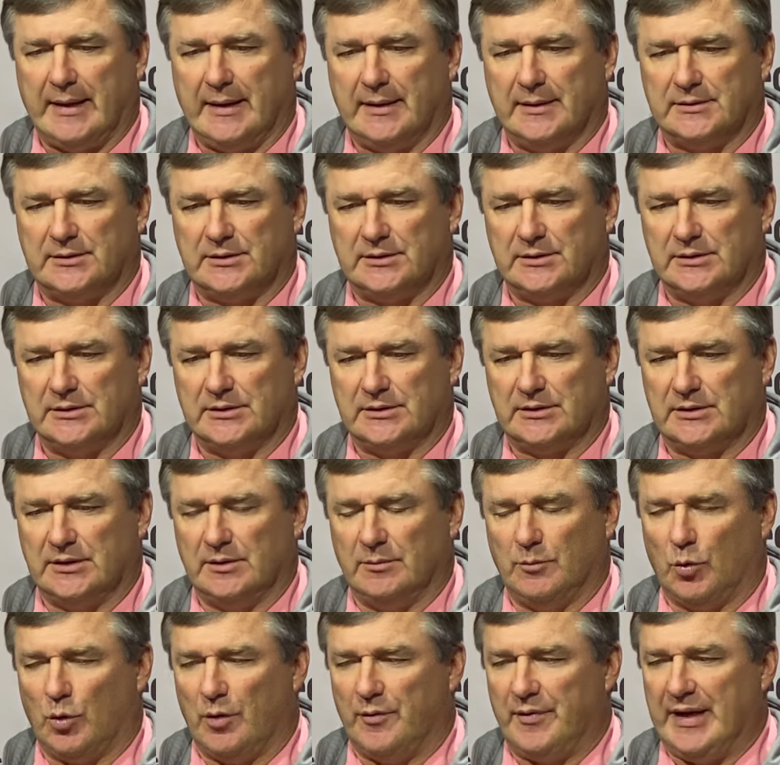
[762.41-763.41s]
It's a
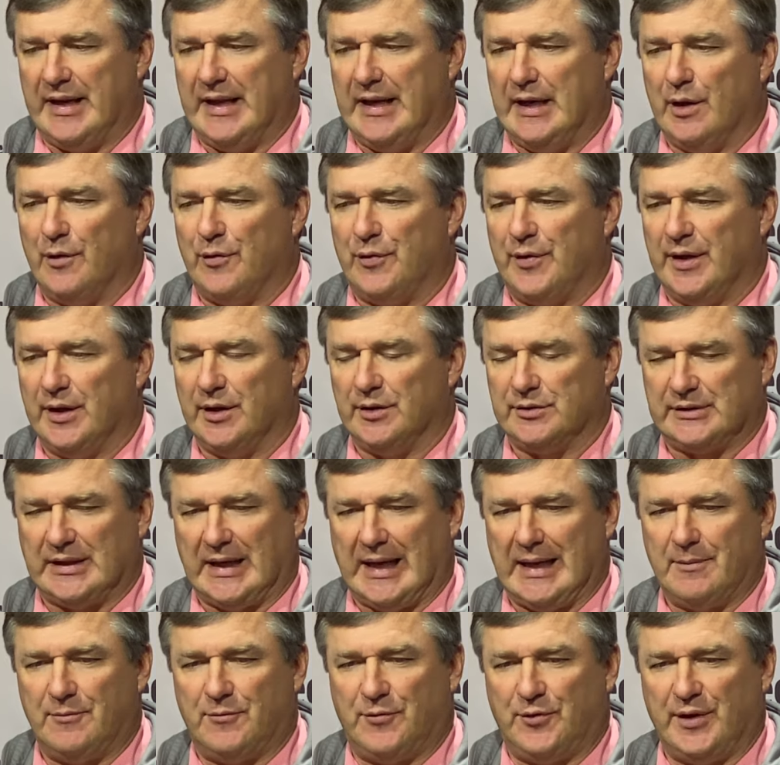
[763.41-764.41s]
more of an
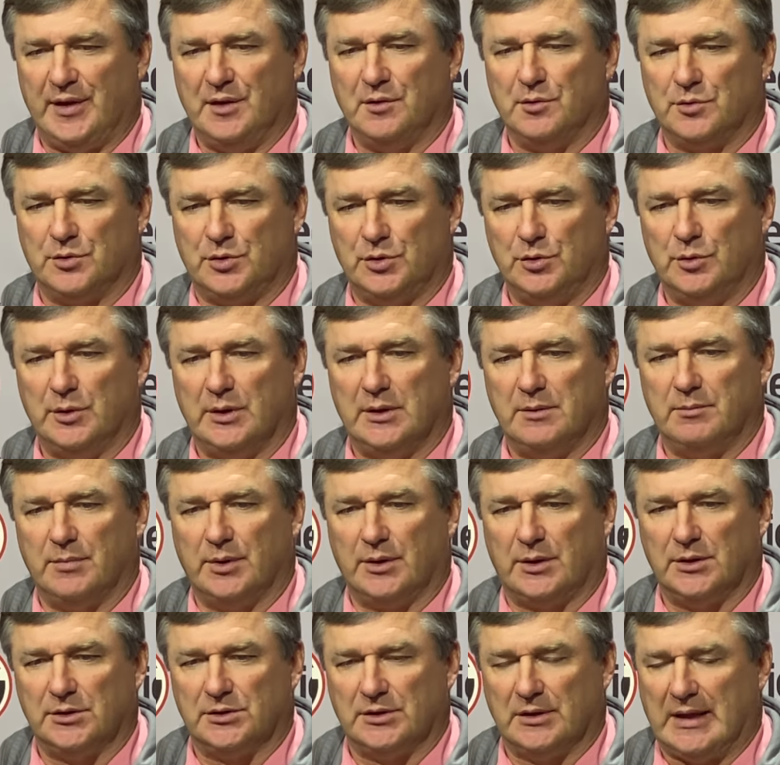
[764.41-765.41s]
NFL-type feel to it
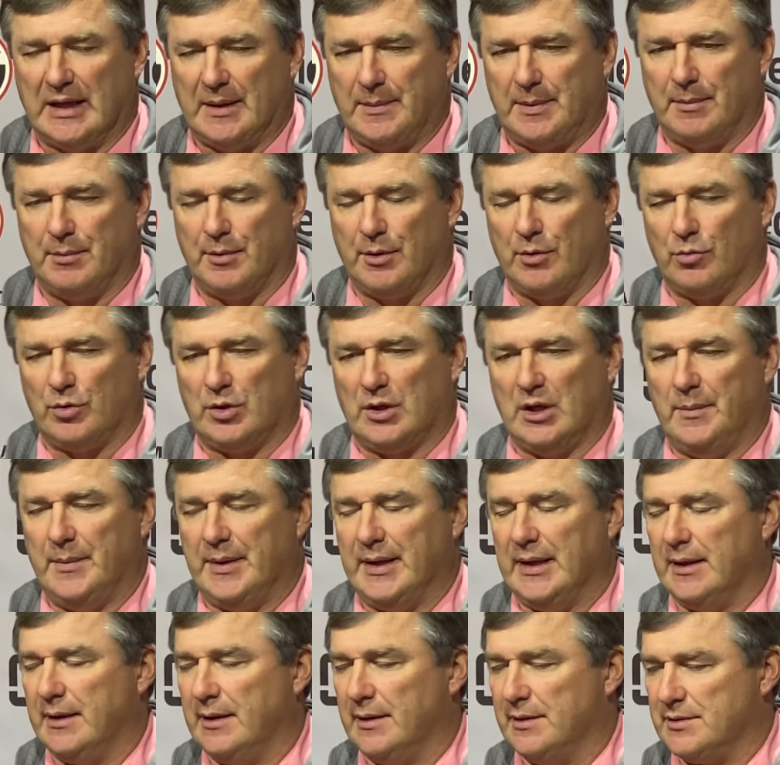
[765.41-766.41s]
because a lot of people don't come
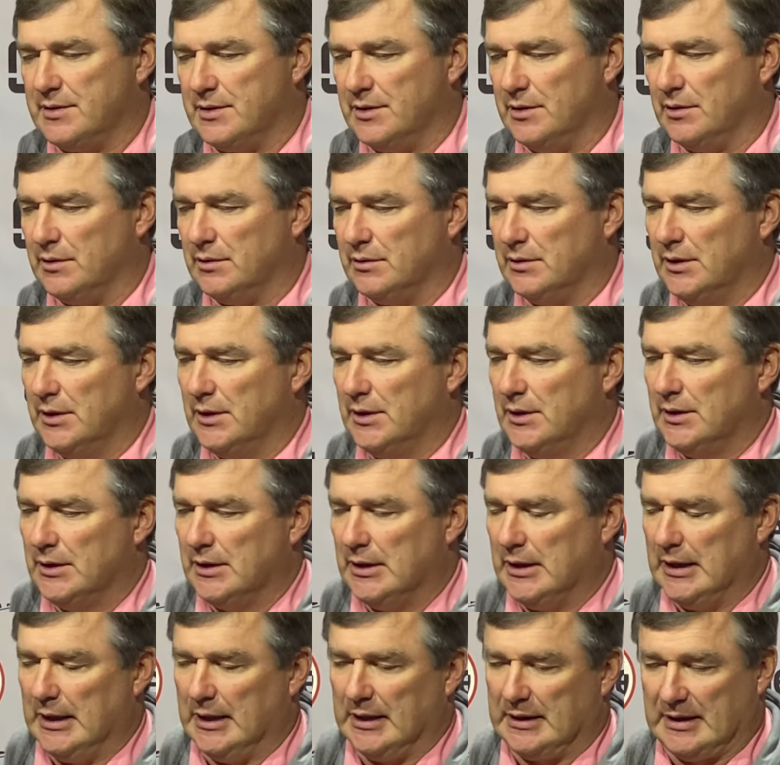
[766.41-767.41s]
in until
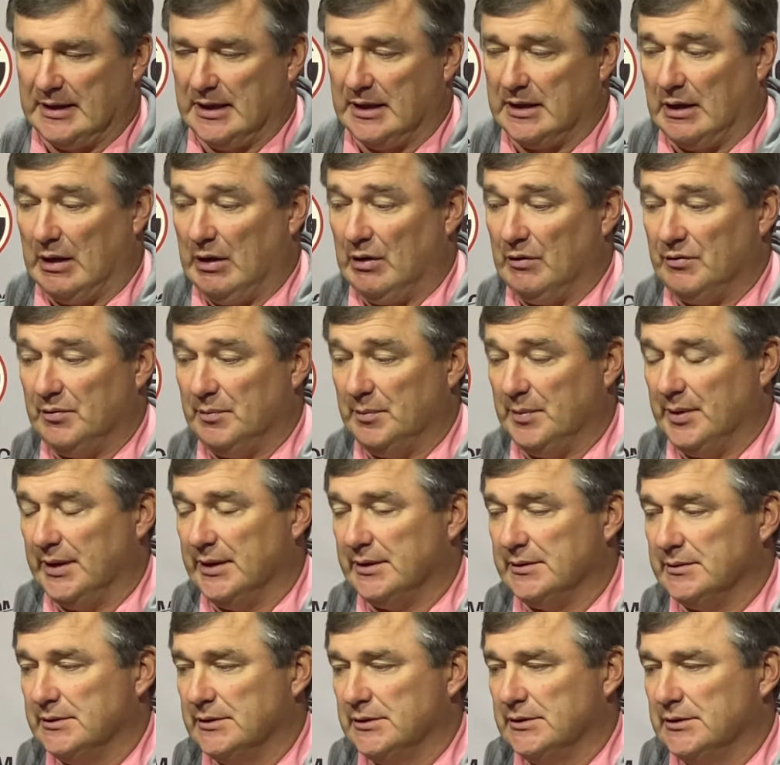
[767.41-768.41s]
kickoff.
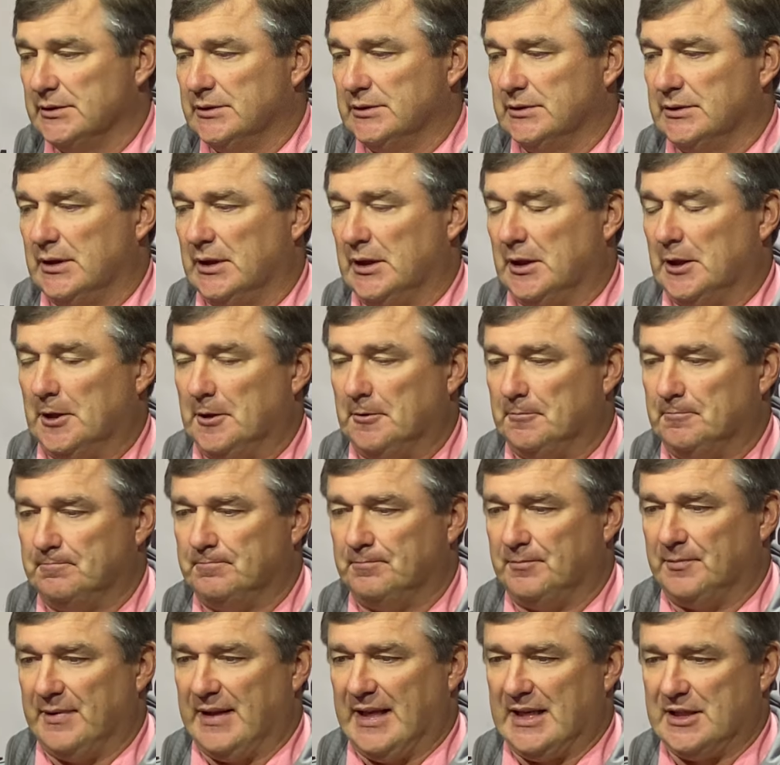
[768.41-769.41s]
But
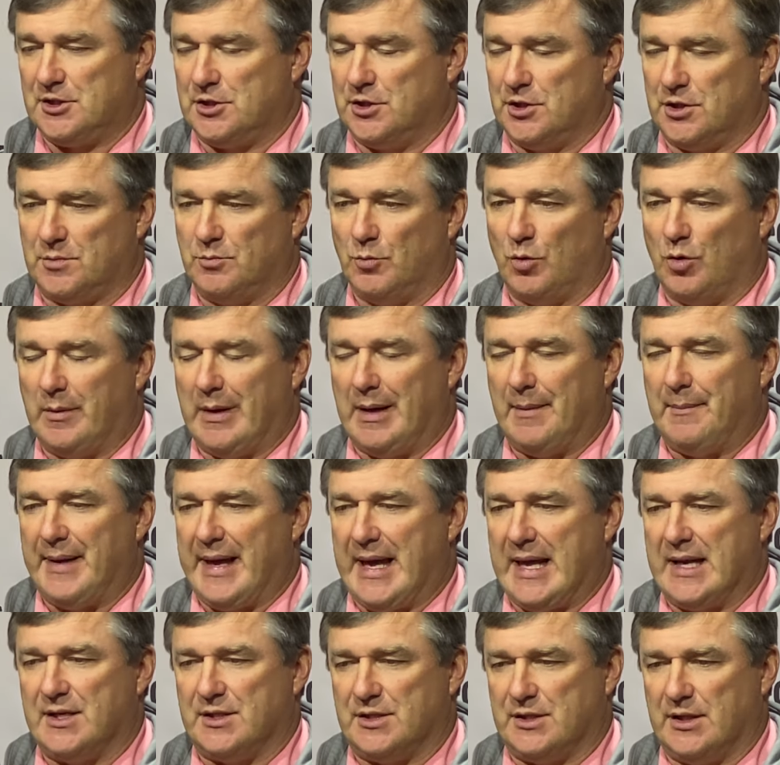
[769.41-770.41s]
that's just more about
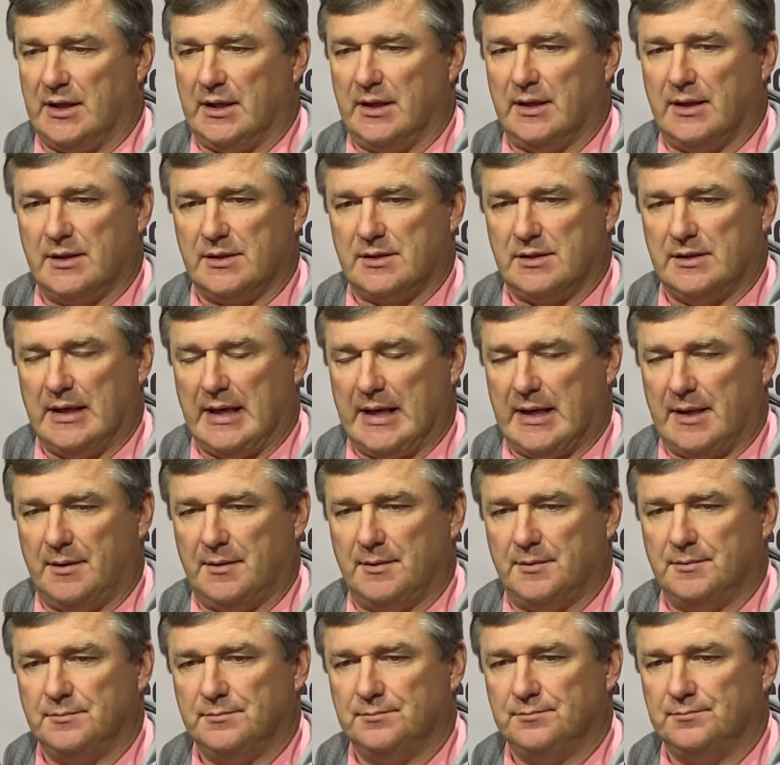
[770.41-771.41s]
managing it. It's not a
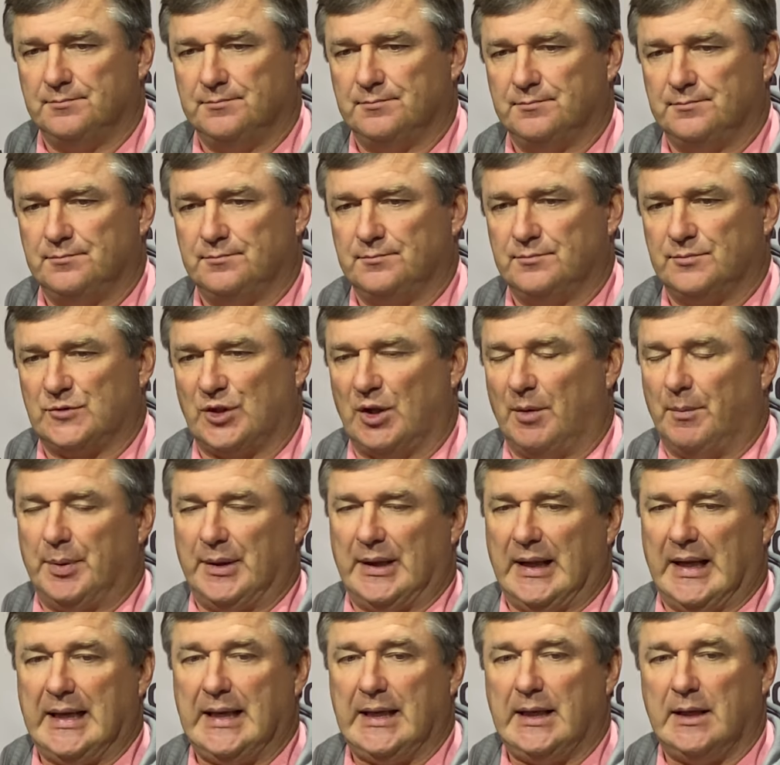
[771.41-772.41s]

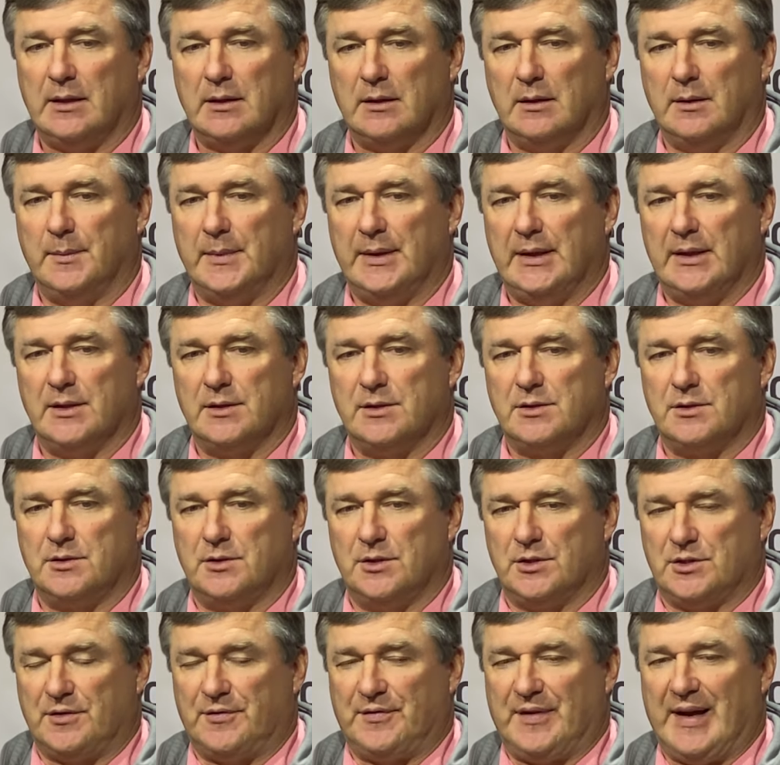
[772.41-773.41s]
complaint. I mean, it's
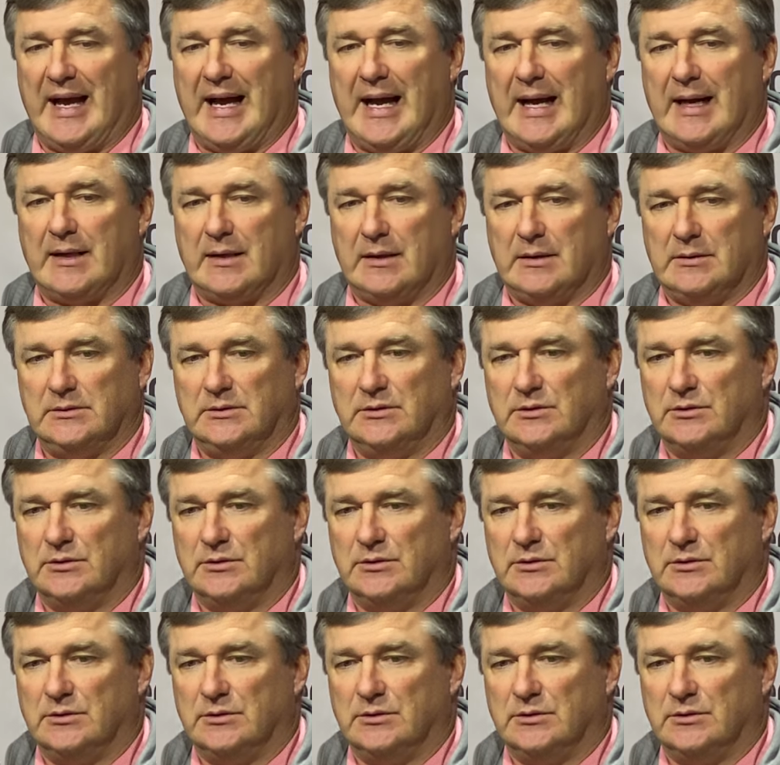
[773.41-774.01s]
just a fact.